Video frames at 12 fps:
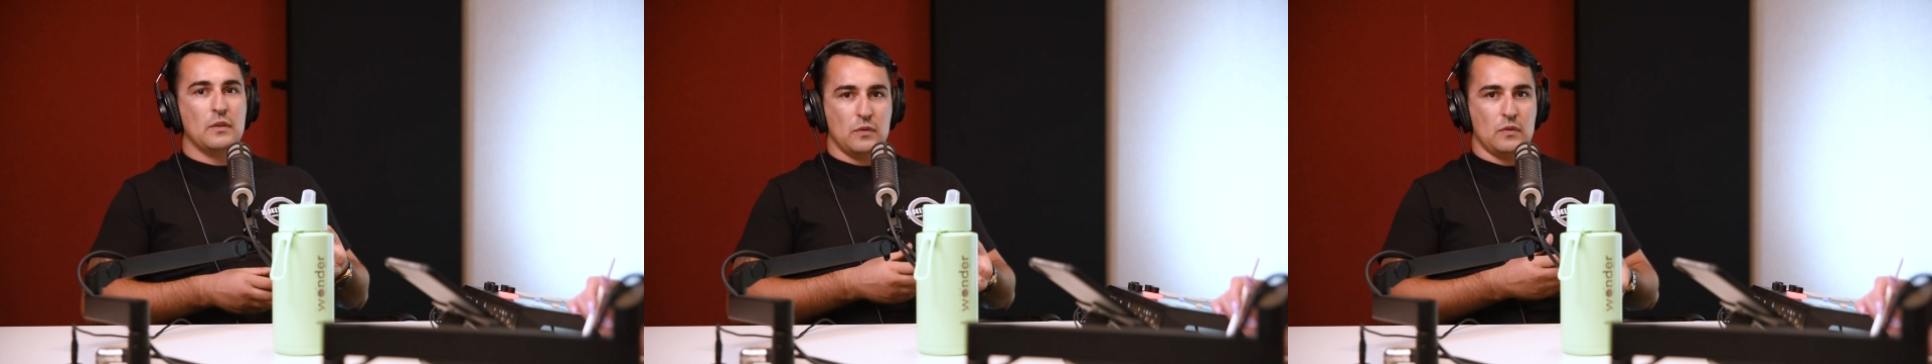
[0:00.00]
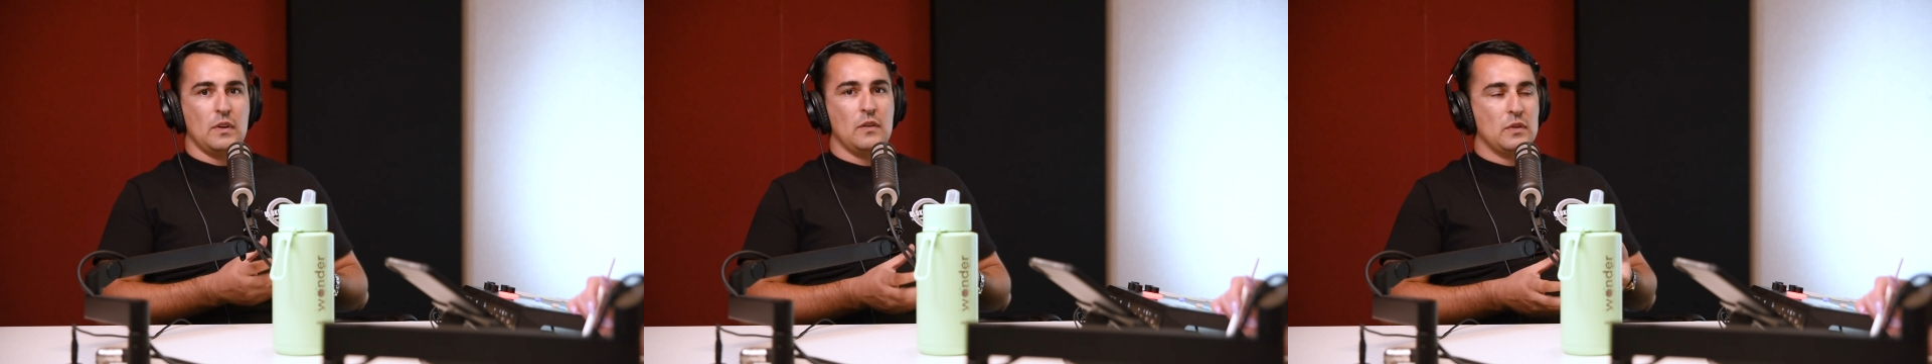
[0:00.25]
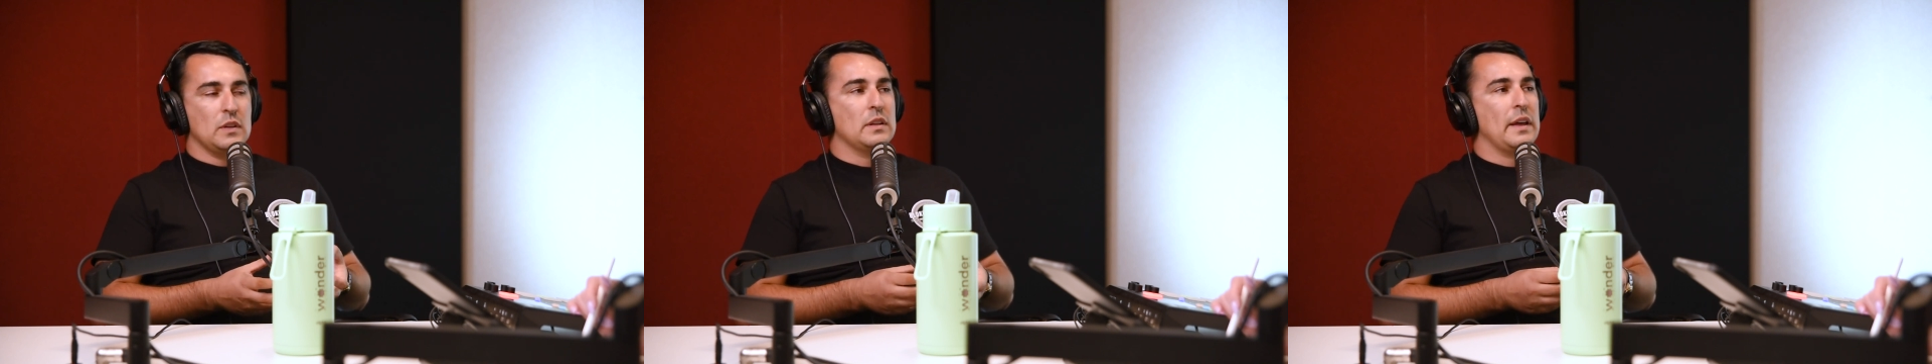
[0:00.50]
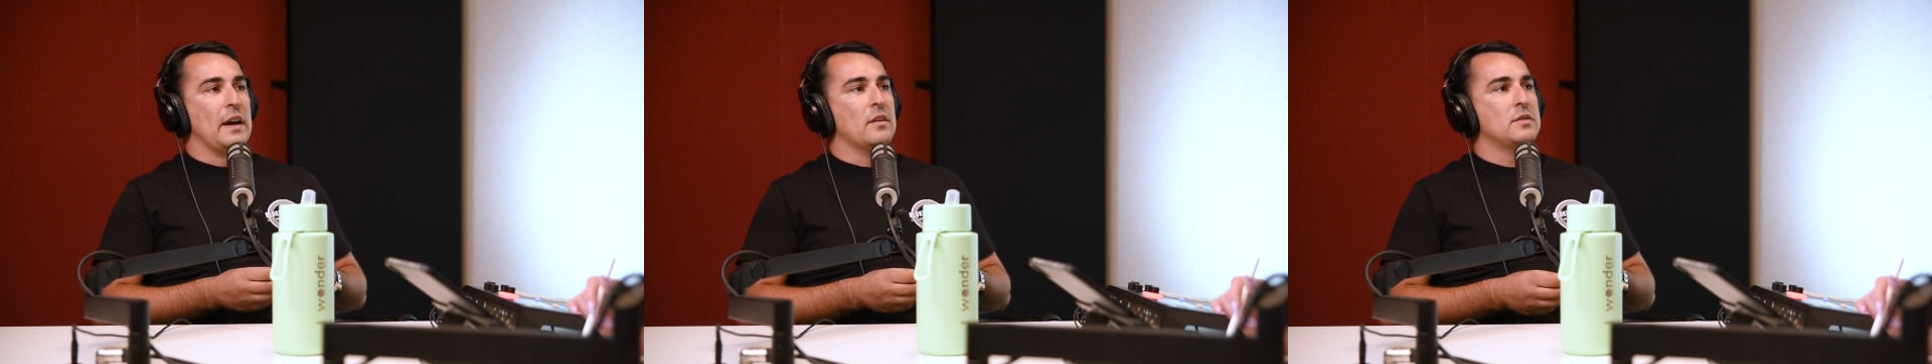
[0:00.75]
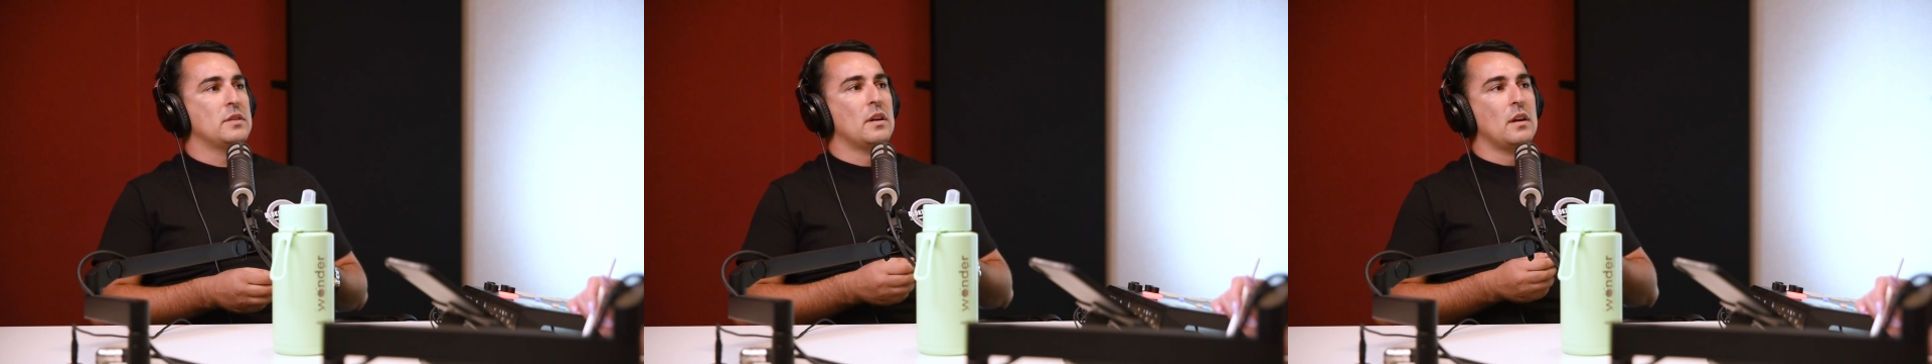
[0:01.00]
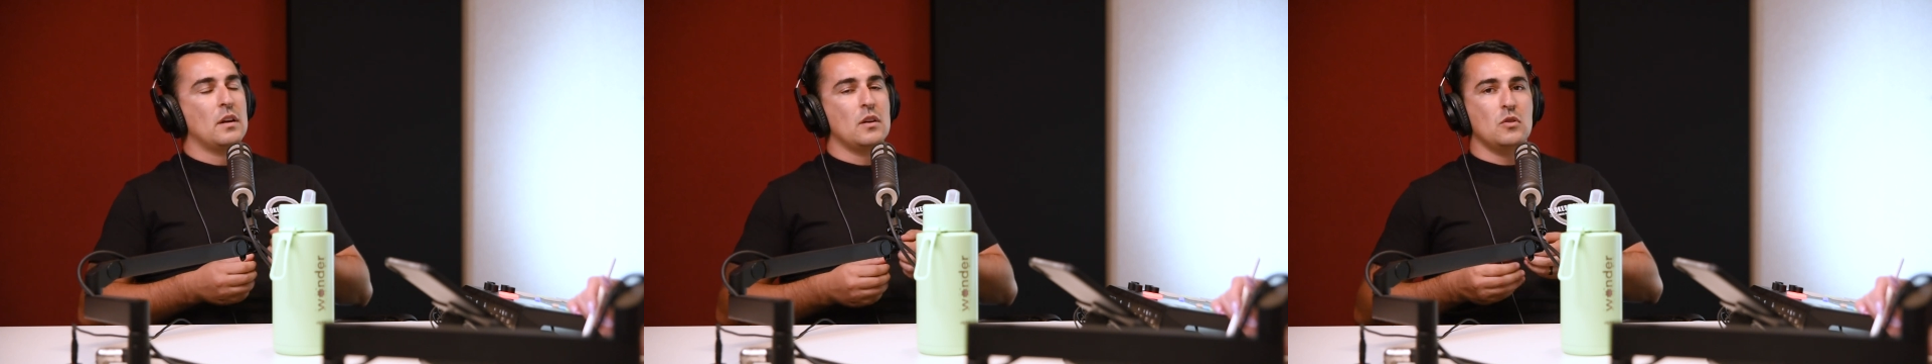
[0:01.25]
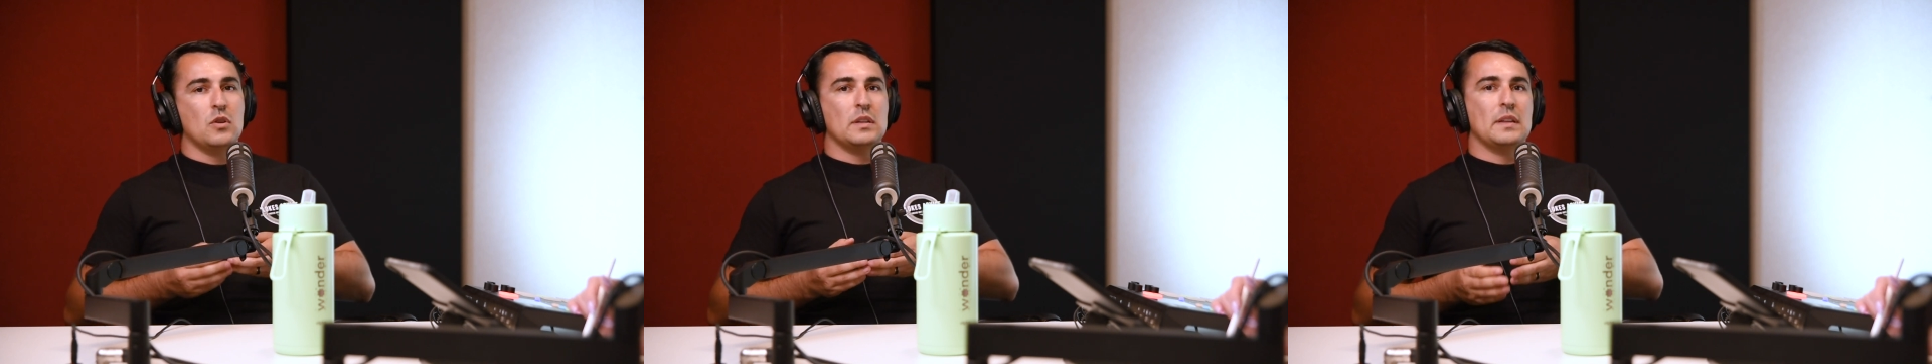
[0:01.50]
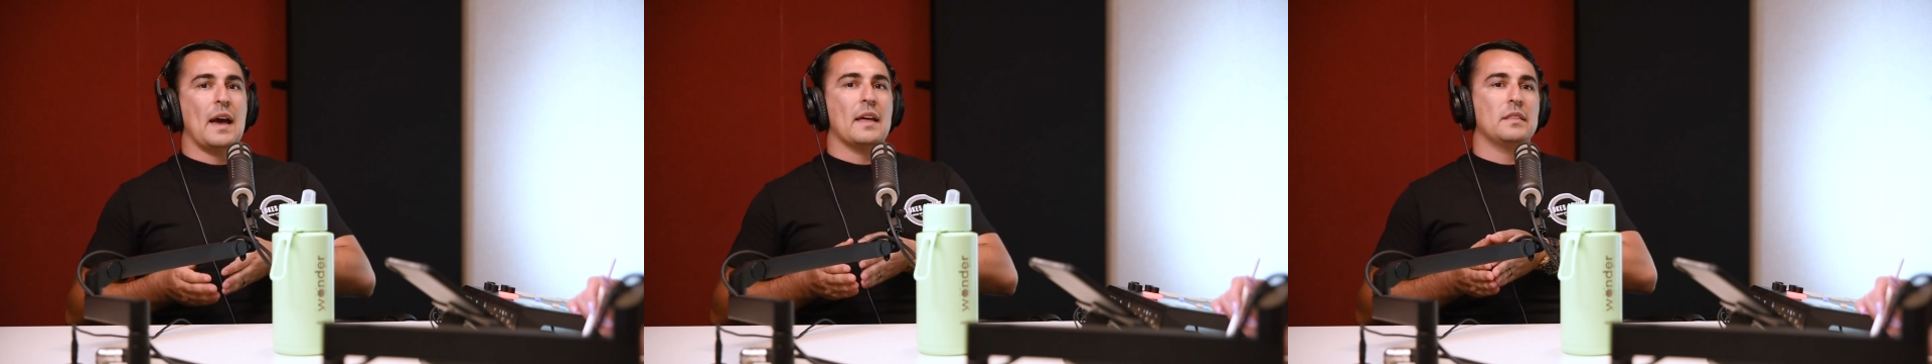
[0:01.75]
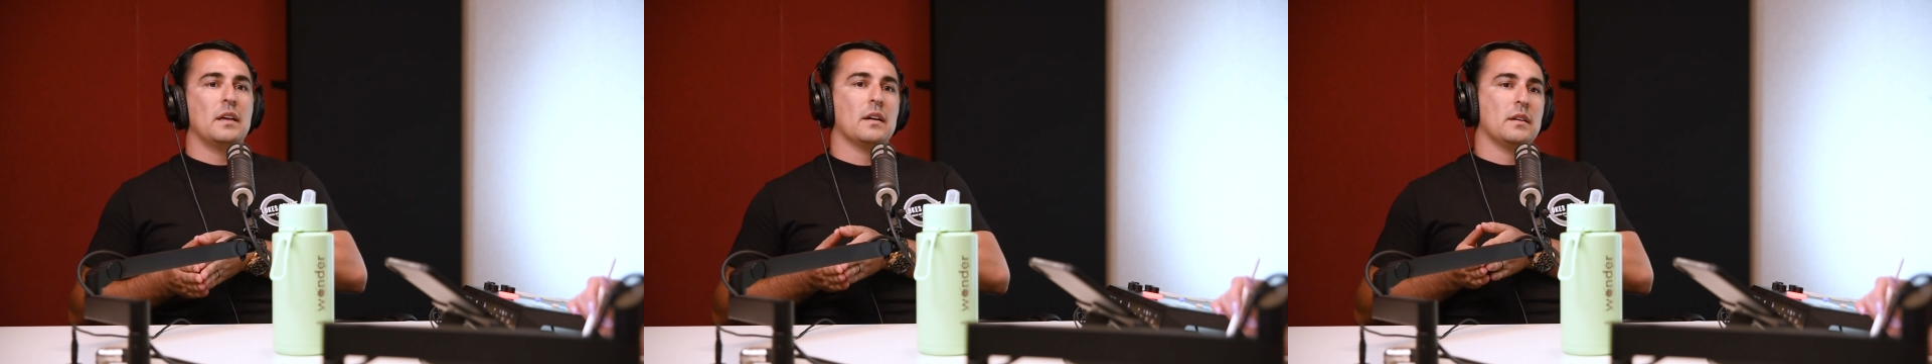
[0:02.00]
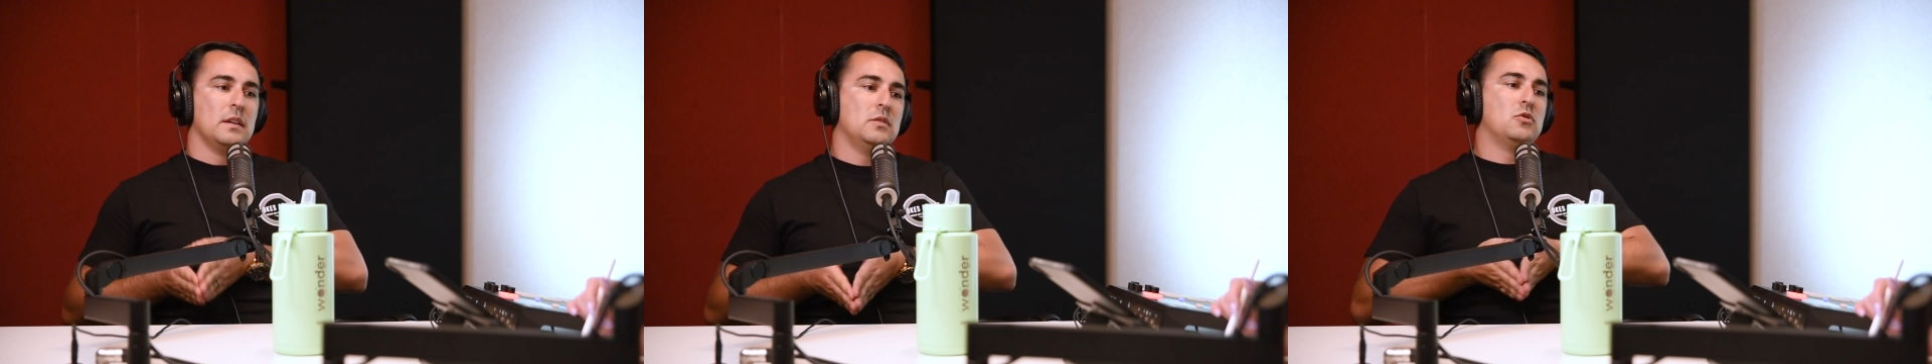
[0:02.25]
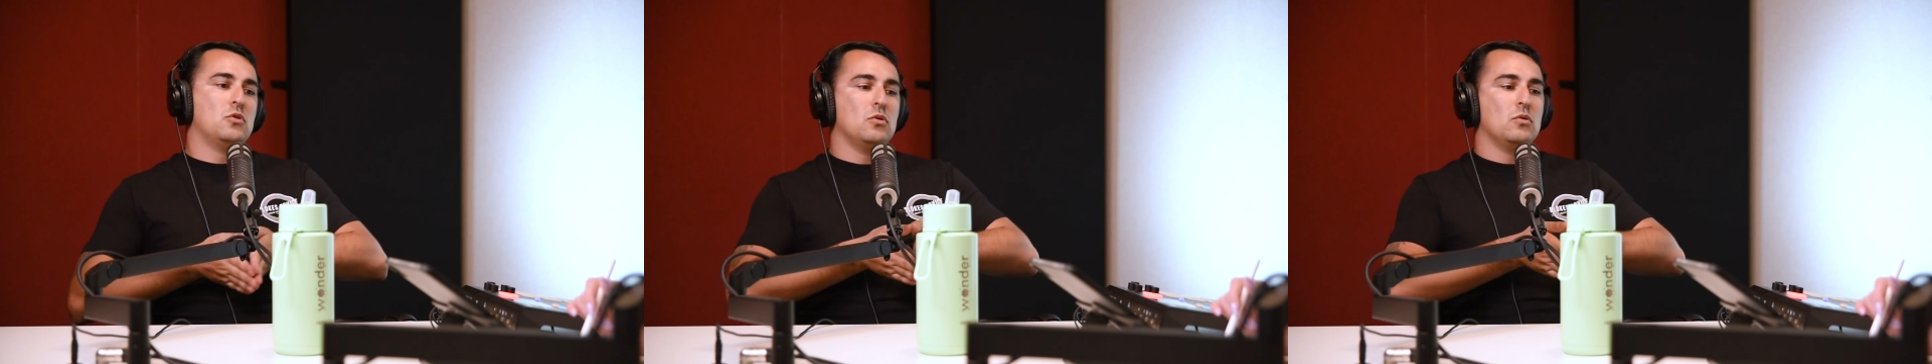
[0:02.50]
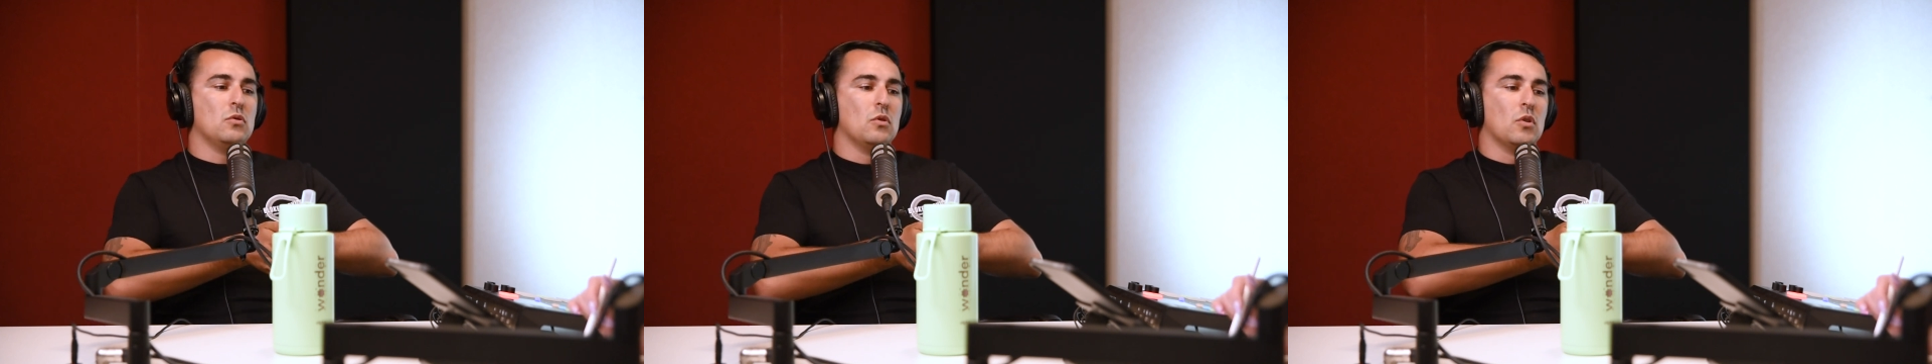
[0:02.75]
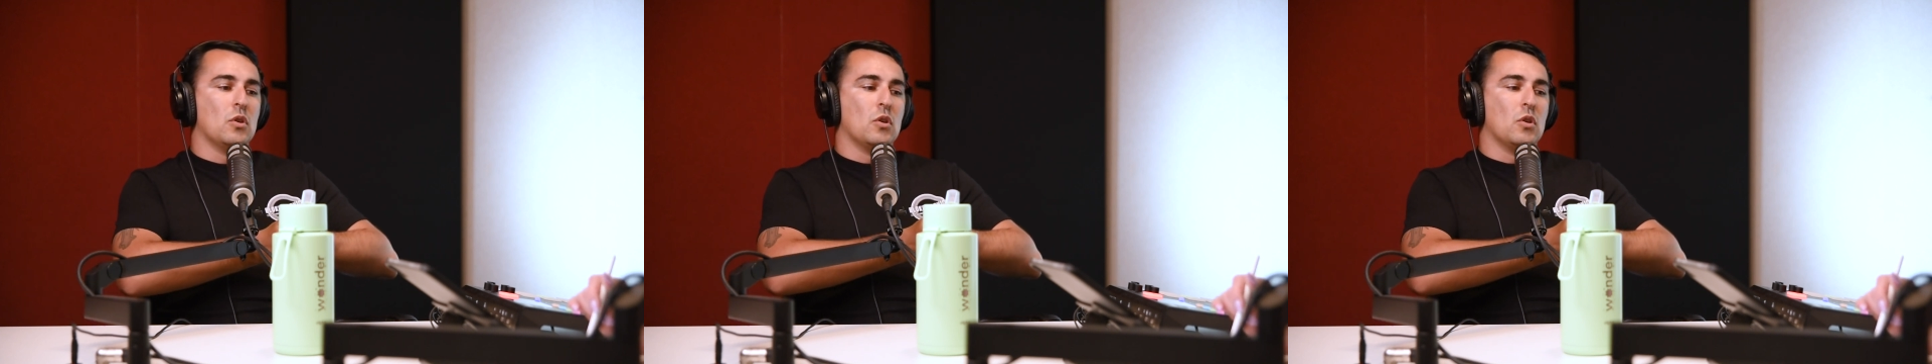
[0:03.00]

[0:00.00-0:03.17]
if it allows. You can add that into